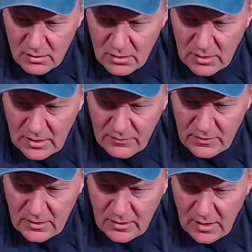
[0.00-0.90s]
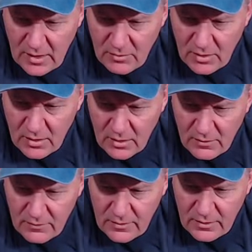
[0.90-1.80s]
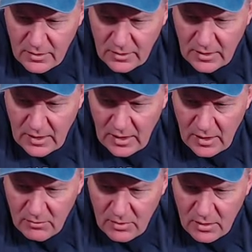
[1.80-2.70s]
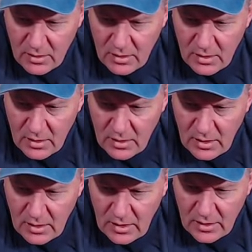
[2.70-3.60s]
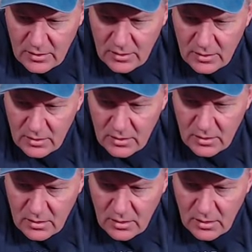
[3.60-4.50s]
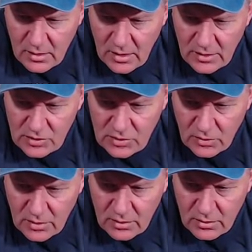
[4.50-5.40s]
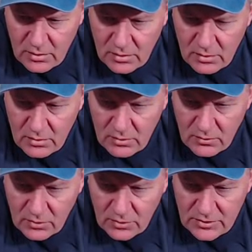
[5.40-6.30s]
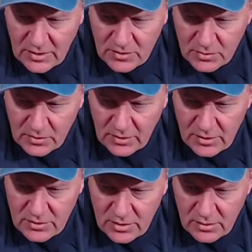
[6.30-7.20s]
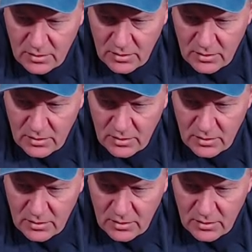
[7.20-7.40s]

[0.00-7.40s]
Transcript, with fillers: give the name of the game and a short rules explanation